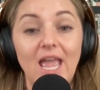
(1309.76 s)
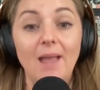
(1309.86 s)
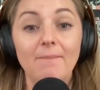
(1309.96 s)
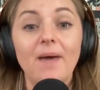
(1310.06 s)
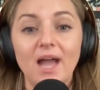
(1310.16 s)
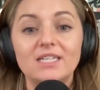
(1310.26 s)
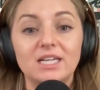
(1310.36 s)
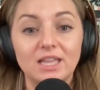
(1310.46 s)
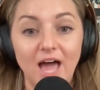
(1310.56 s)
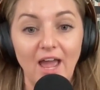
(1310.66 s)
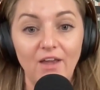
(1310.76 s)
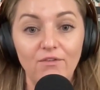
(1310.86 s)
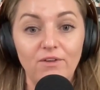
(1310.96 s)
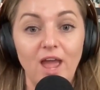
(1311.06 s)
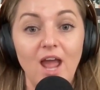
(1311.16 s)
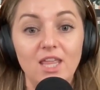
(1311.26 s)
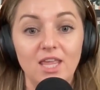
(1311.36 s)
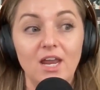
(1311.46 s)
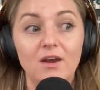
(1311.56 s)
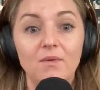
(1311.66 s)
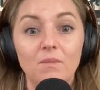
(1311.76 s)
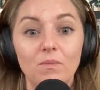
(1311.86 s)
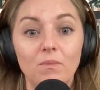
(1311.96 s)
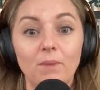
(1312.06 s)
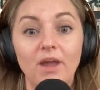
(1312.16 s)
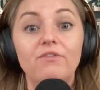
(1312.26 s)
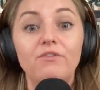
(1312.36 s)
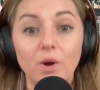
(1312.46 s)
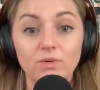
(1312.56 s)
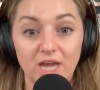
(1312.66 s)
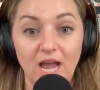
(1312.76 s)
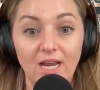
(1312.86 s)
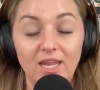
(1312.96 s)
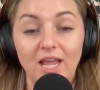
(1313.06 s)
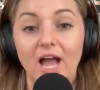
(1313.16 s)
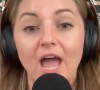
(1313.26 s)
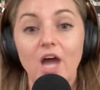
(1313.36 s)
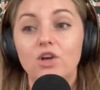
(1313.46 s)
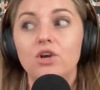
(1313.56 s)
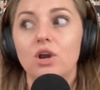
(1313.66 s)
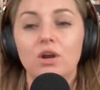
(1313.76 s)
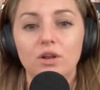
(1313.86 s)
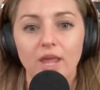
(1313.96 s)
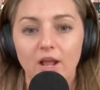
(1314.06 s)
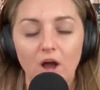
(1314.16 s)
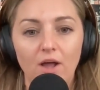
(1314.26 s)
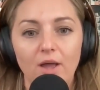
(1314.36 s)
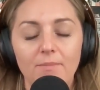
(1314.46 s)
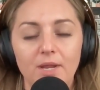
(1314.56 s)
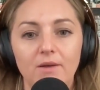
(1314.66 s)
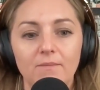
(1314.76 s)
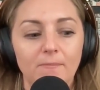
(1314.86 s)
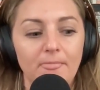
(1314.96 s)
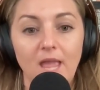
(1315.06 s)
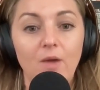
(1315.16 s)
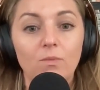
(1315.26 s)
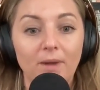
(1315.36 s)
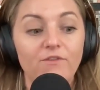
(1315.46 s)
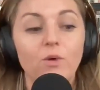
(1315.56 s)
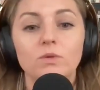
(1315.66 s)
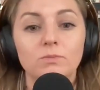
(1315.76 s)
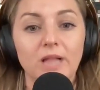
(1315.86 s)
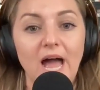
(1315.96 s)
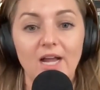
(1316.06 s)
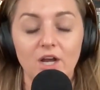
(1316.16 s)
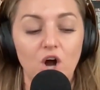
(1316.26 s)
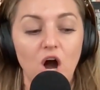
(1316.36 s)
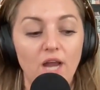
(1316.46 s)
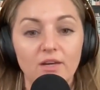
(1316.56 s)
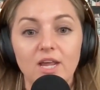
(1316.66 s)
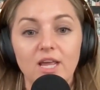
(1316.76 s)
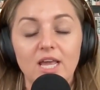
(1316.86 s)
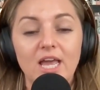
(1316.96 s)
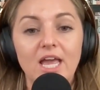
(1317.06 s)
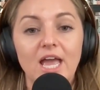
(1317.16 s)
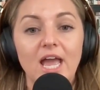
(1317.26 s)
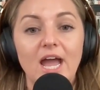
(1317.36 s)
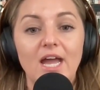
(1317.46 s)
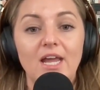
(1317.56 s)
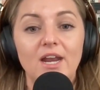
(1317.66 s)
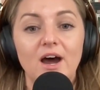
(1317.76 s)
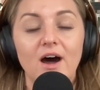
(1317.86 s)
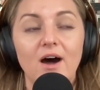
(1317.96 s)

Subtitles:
came back to life, and then my phone died. Like I had like, my phone was black, gone. And